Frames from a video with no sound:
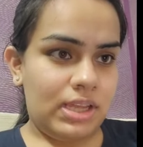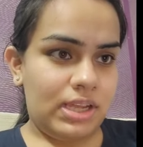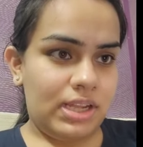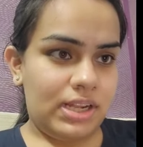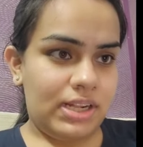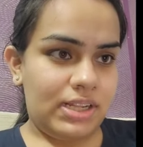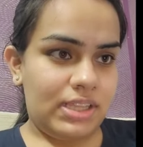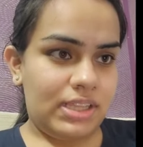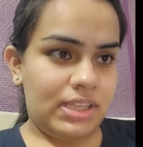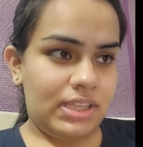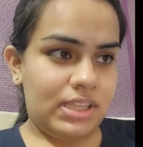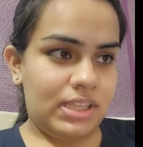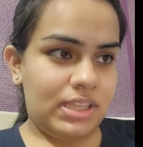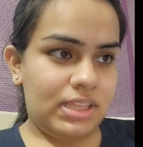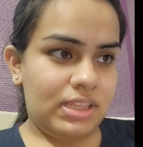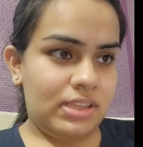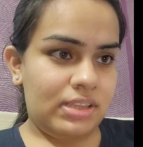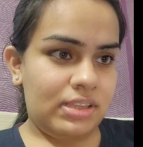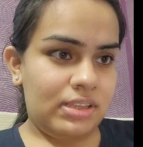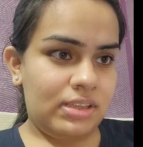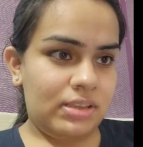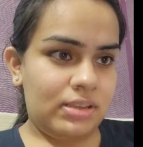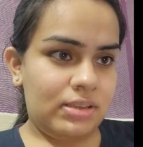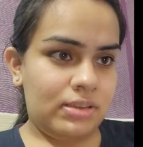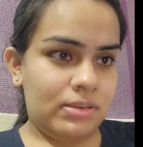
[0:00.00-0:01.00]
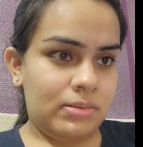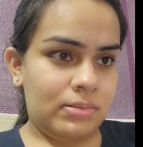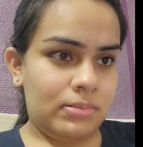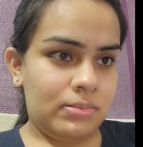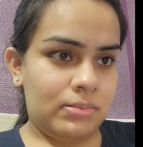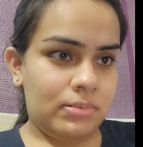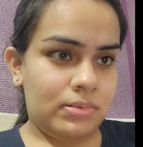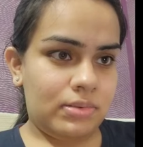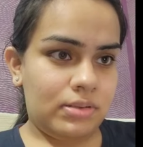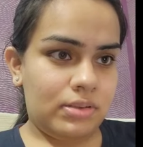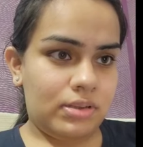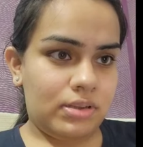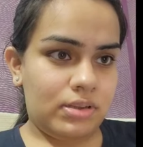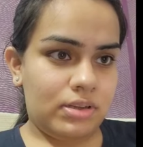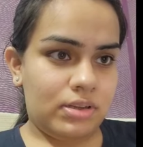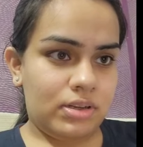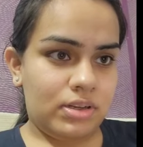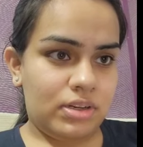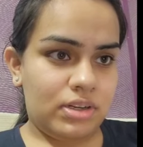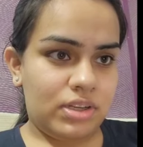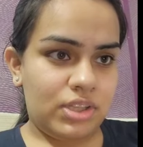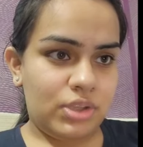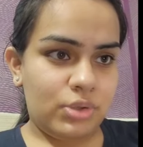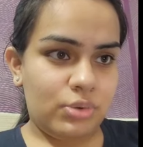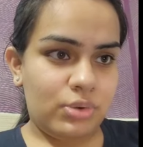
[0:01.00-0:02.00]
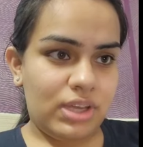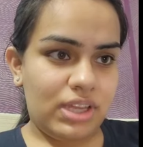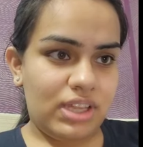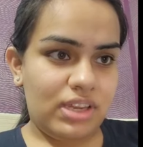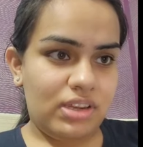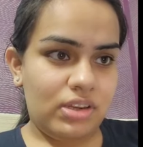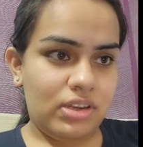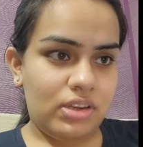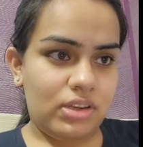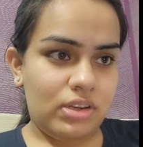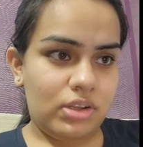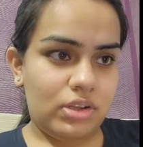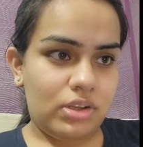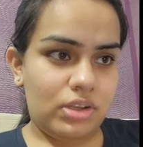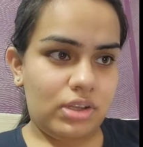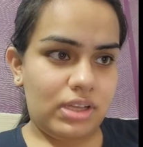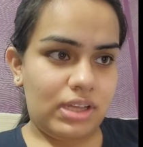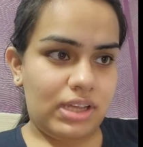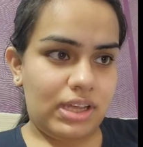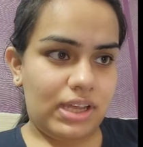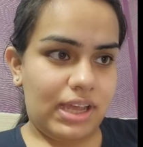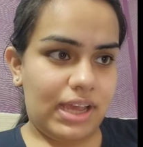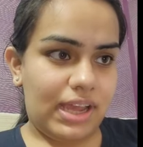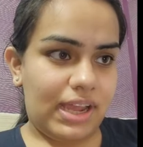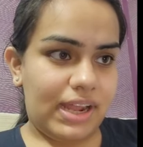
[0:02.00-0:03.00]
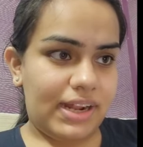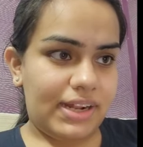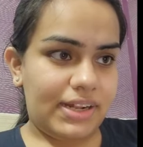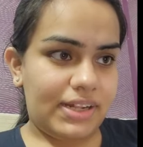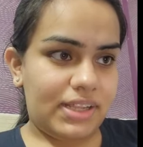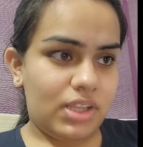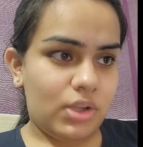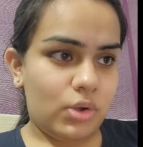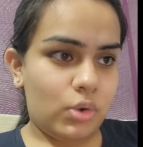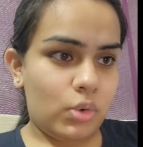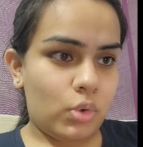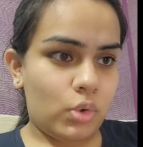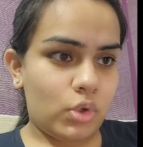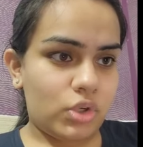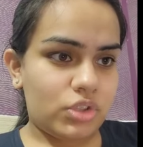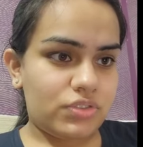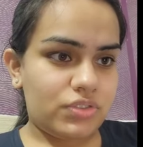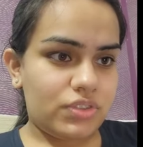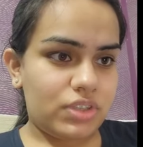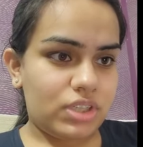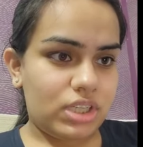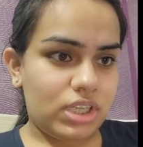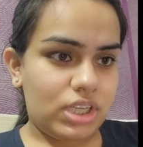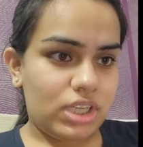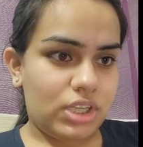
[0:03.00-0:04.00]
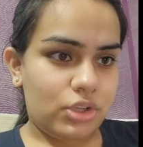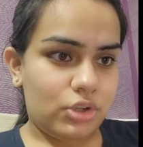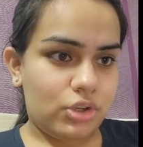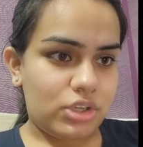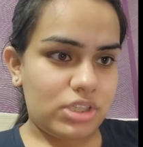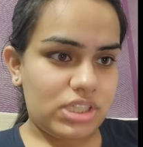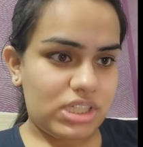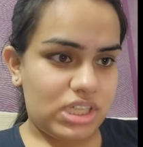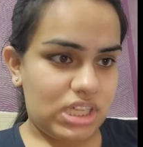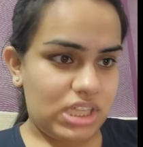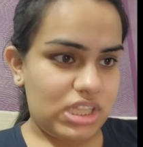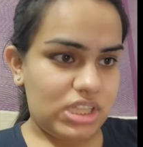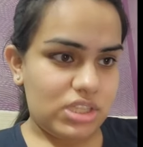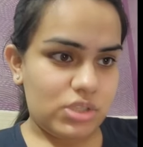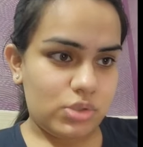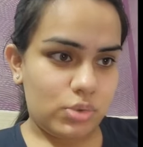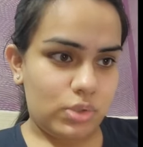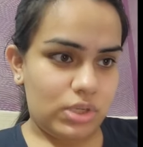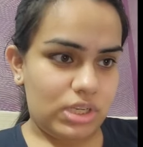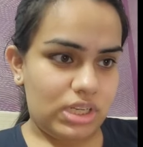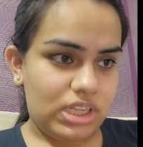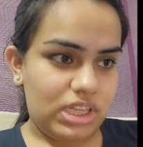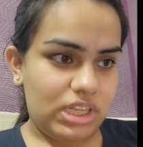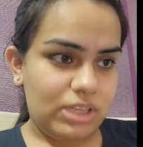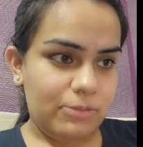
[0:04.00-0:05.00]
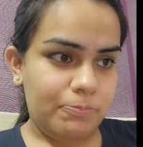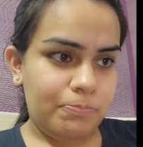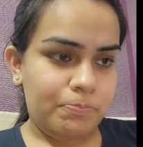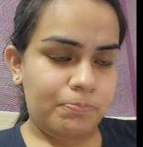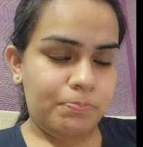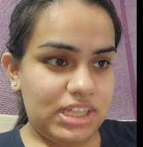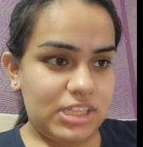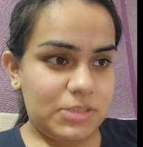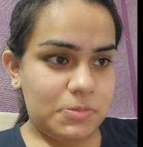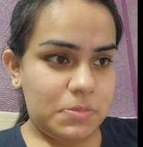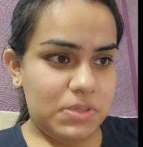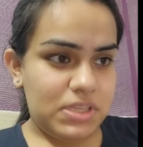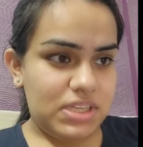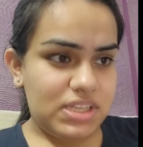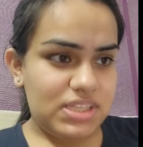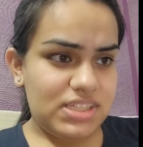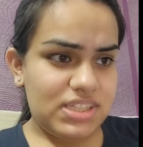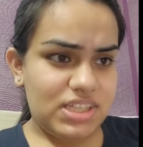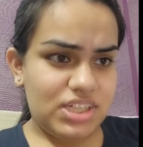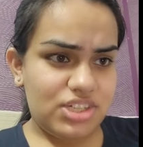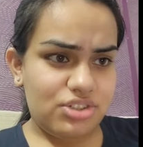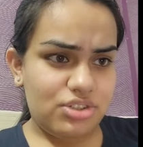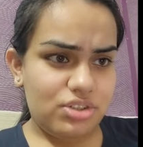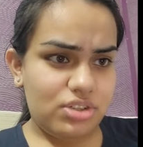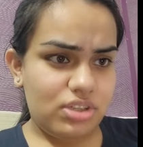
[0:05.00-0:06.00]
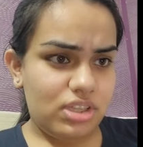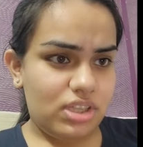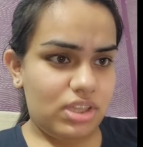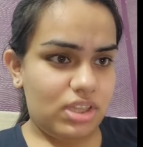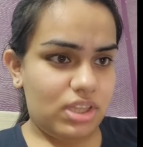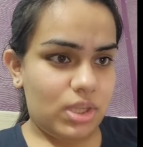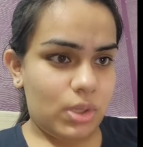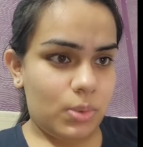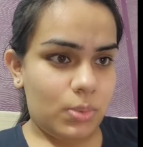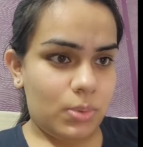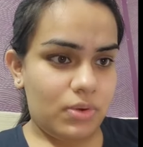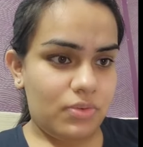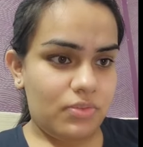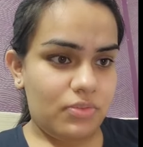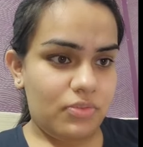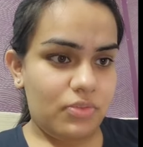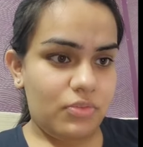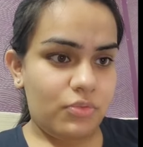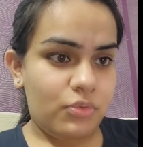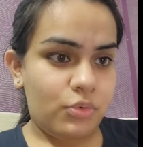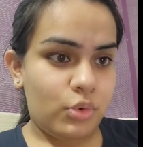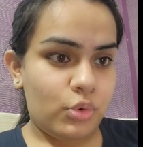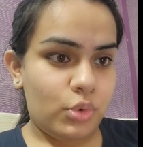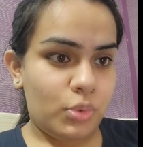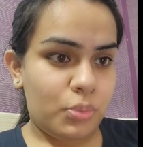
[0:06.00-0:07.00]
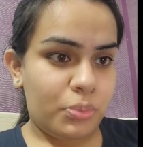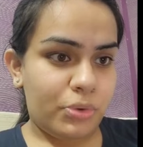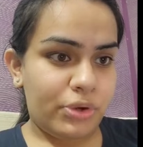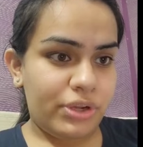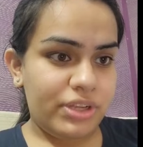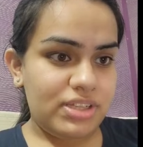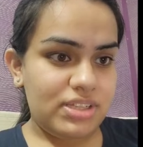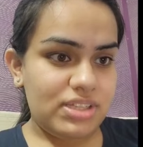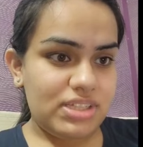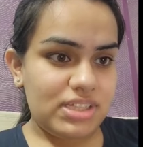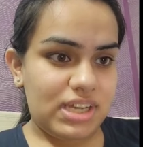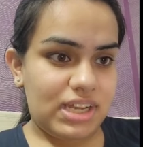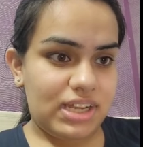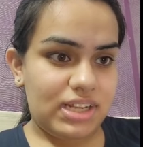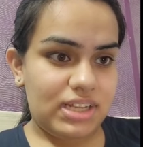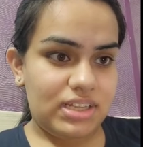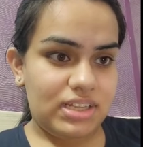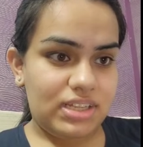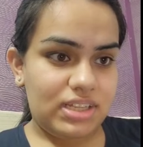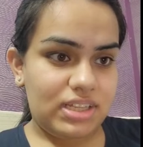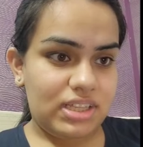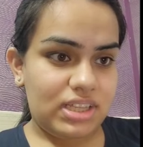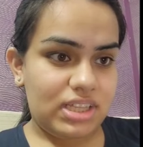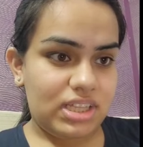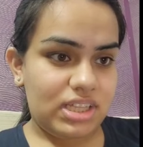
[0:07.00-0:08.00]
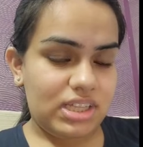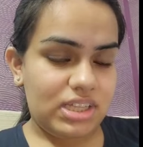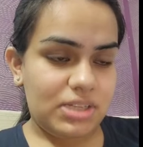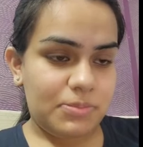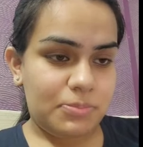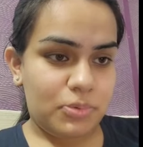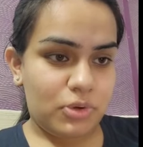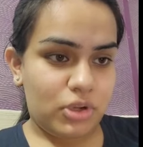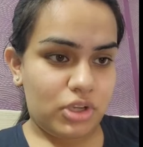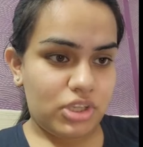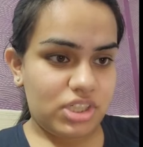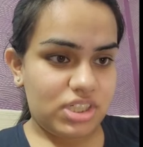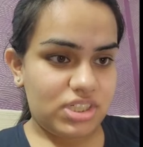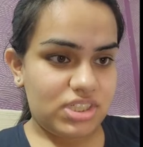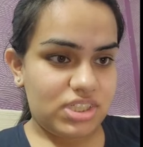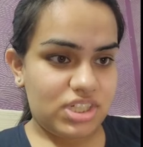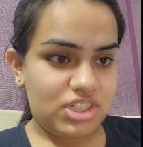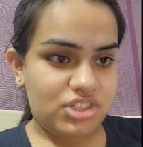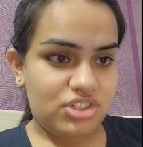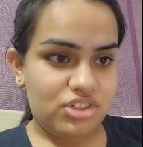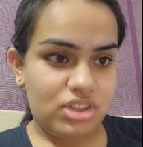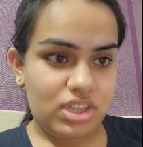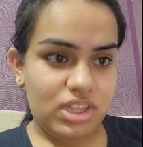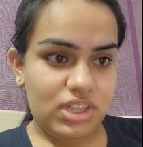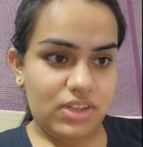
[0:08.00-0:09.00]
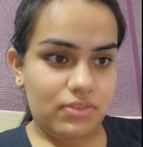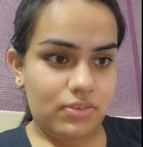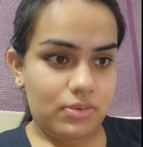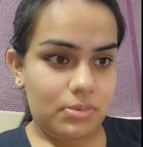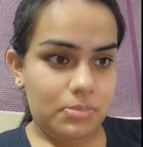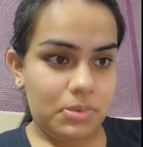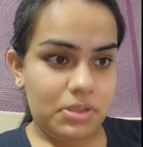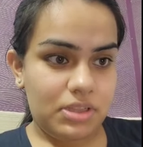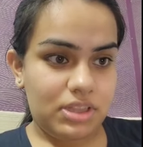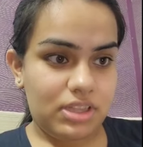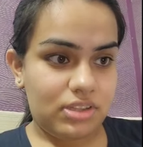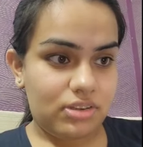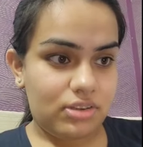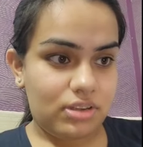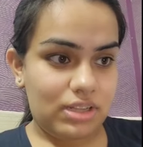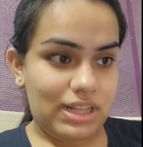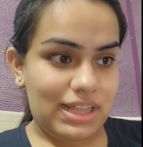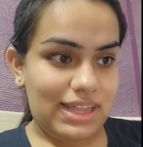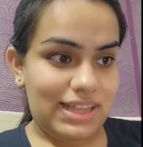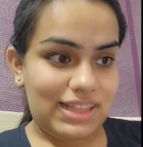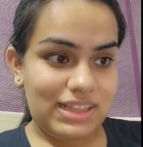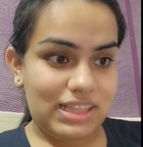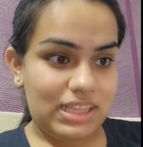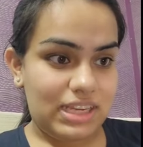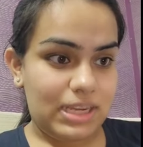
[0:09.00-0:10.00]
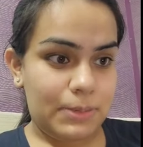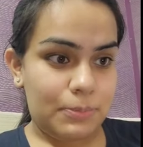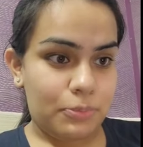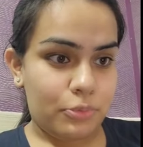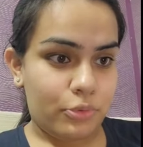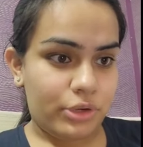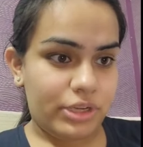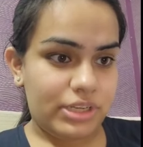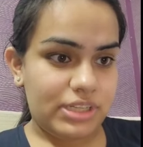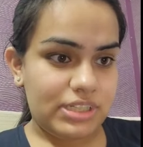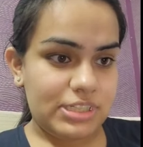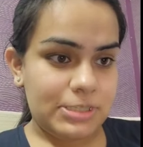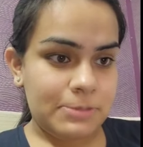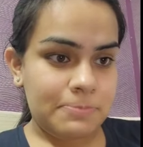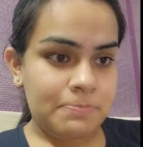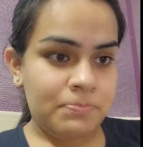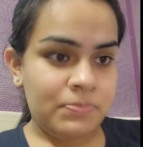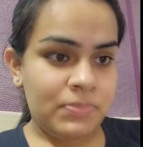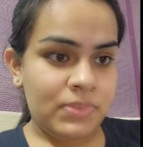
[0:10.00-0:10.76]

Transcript: And then you can add the coursework in your skills only. In the experience section there will be 4 points, and in the project section there will be like 3 points.